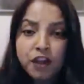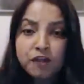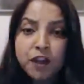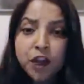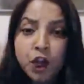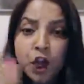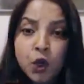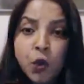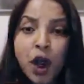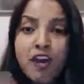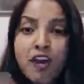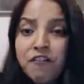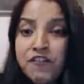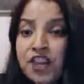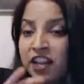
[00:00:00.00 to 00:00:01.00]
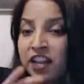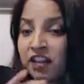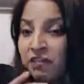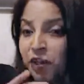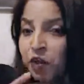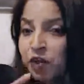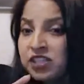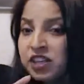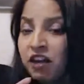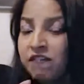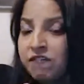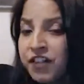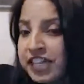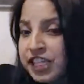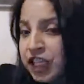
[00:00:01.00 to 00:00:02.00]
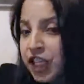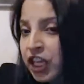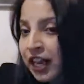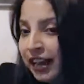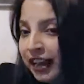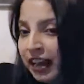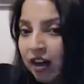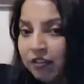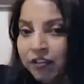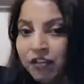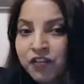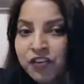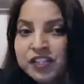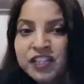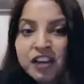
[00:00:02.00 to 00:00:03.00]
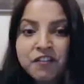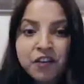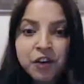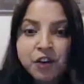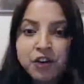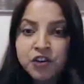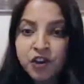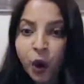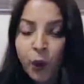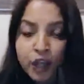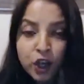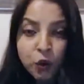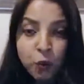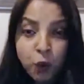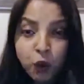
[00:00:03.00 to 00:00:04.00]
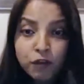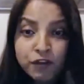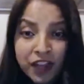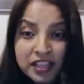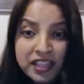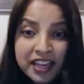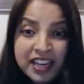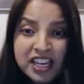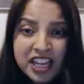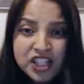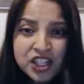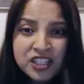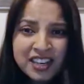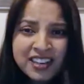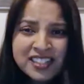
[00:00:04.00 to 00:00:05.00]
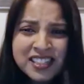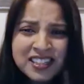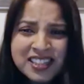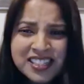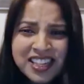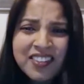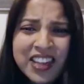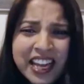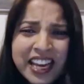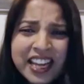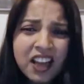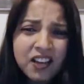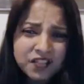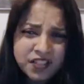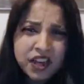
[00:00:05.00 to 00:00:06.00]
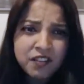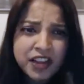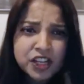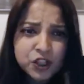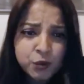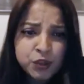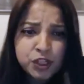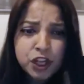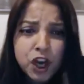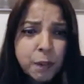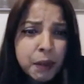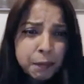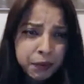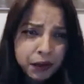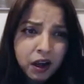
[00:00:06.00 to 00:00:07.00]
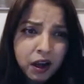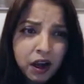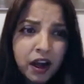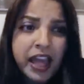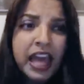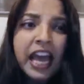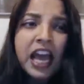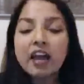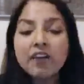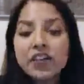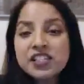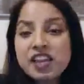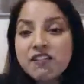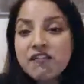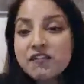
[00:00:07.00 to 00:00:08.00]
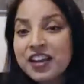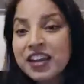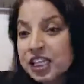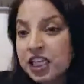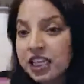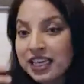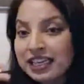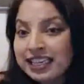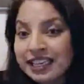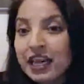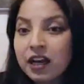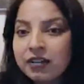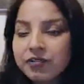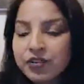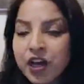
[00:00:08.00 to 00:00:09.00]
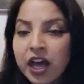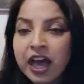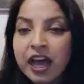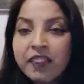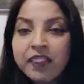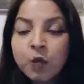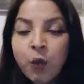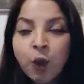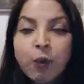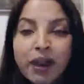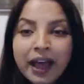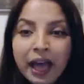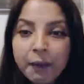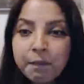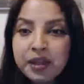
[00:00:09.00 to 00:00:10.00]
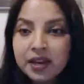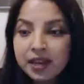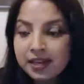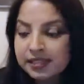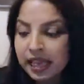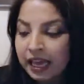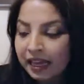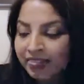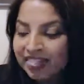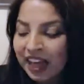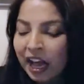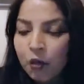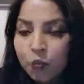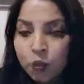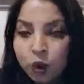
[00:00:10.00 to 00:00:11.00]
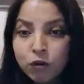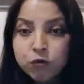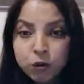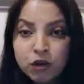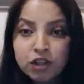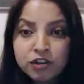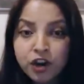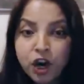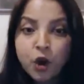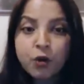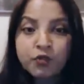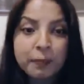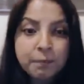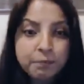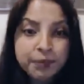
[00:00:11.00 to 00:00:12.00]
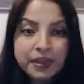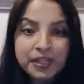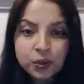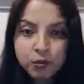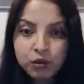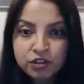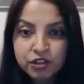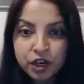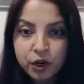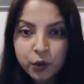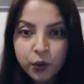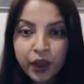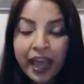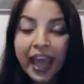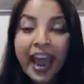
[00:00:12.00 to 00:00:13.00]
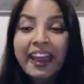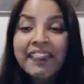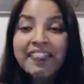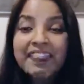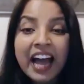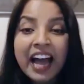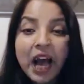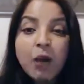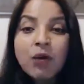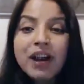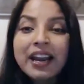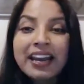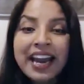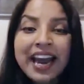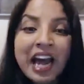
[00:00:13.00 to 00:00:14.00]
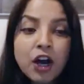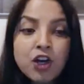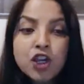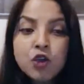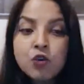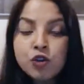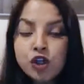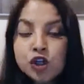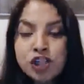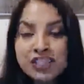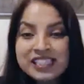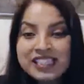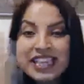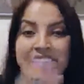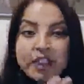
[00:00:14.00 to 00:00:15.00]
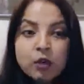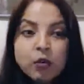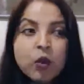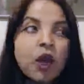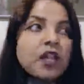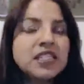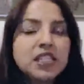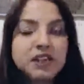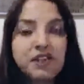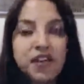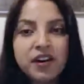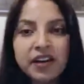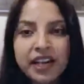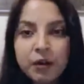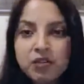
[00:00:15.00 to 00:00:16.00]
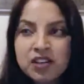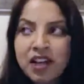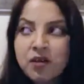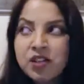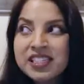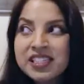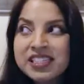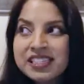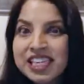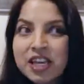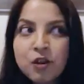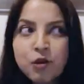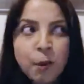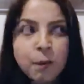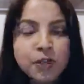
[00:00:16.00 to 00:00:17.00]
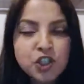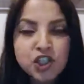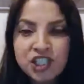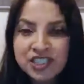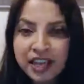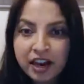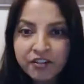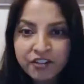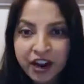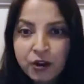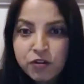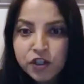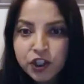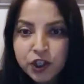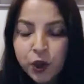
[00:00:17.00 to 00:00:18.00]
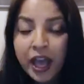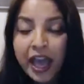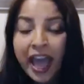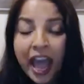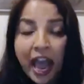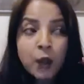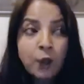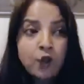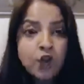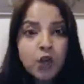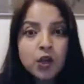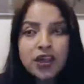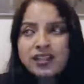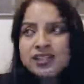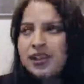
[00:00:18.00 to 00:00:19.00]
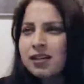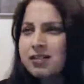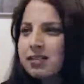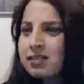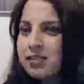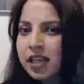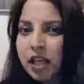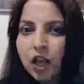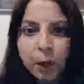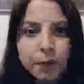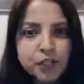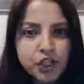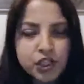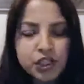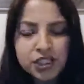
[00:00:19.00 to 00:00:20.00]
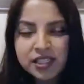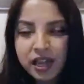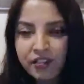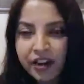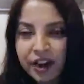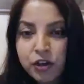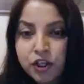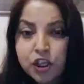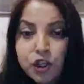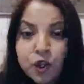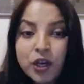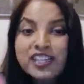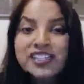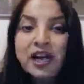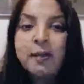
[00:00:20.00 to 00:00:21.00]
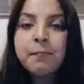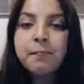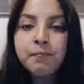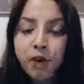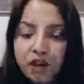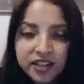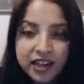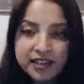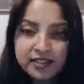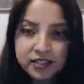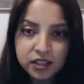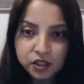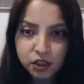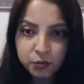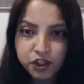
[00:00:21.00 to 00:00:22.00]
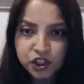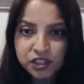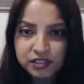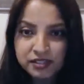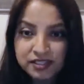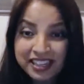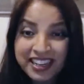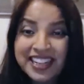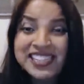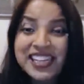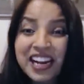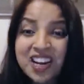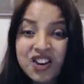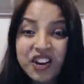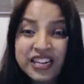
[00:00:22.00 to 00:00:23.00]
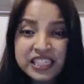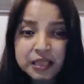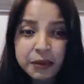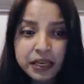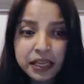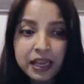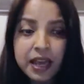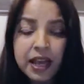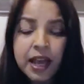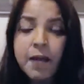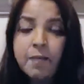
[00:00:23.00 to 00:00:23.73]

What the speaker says: If you start feeding love, if you start growing your wolf, and instead of killing it at starvation, which a lot of people are, if you start feeding love, then what will happen is that wolf will grow, that beast will grow, and that will allow you to see the world differently. It will allow you to see opportunities that are around you. And when you can start seeing opportunities that are around you, you can start monetizing those opportunities, and you can start creating money.